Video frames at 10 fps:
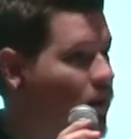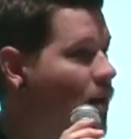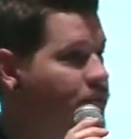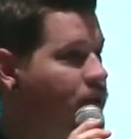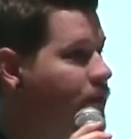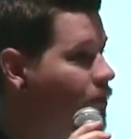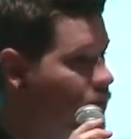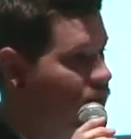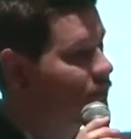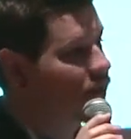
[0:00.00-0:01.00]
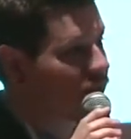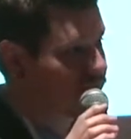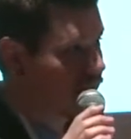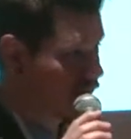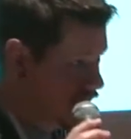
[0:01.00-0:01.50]
option or something like
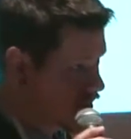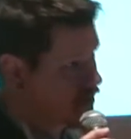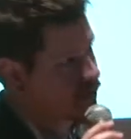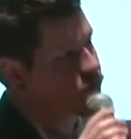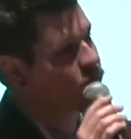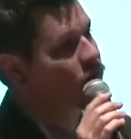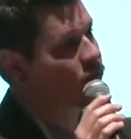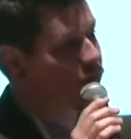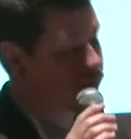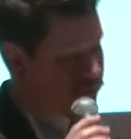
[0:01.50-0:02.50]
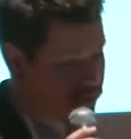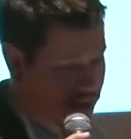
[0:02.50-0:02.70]
that, this would go right before